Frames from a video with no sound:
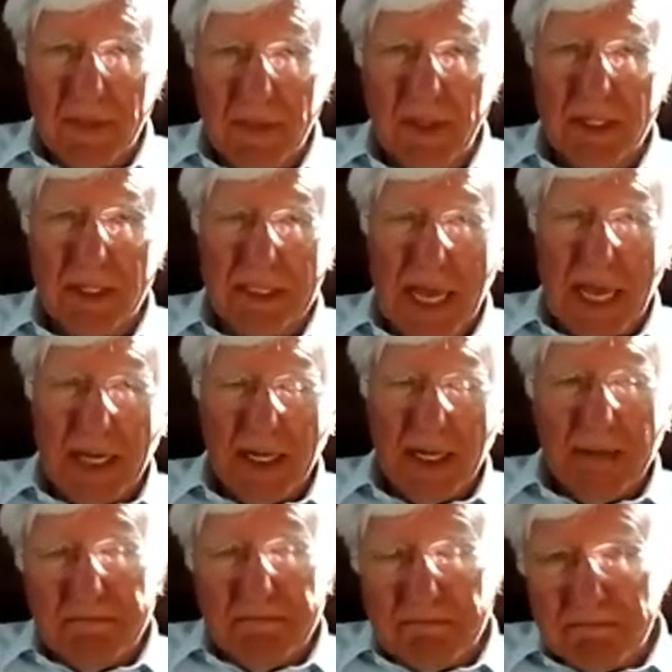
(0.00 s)

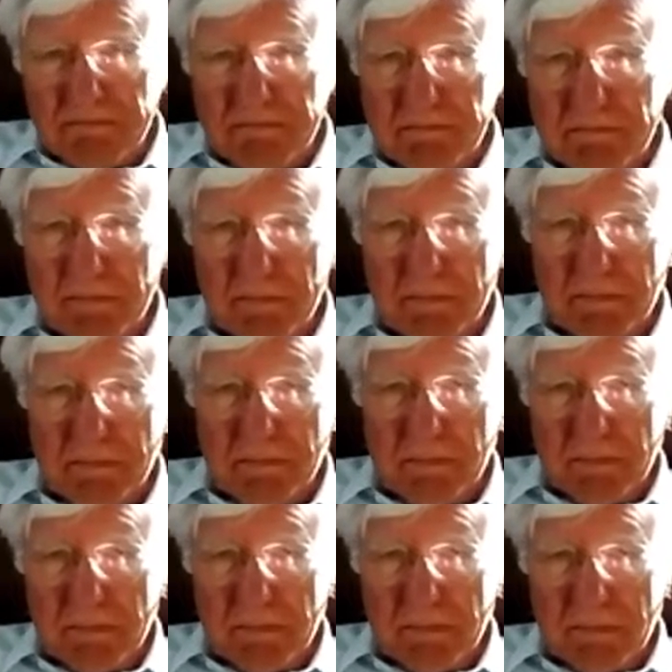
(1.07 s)

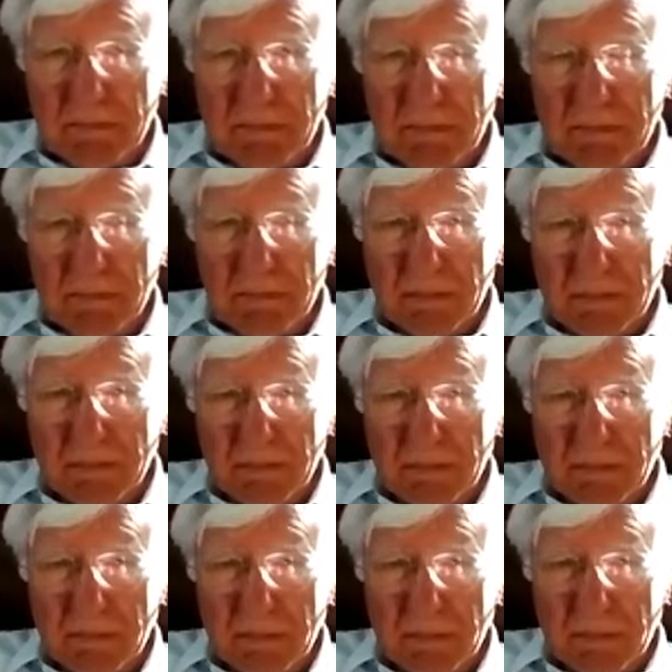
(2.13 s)

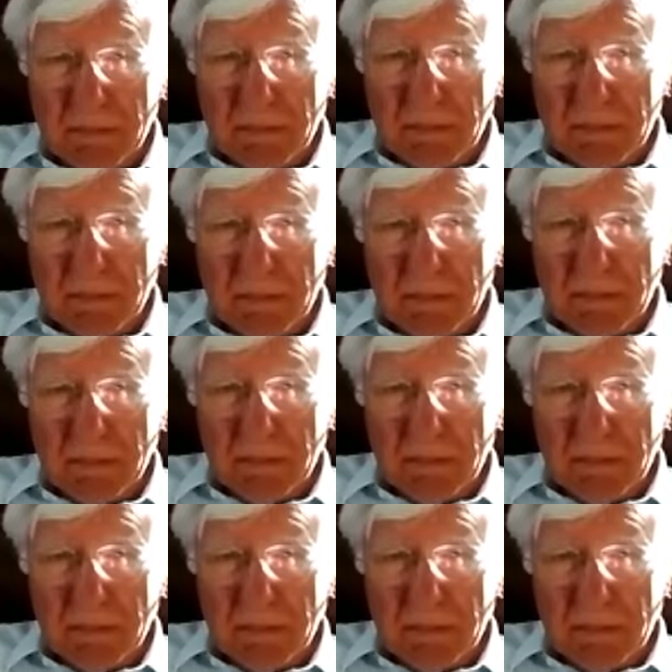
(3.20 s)
[no speech]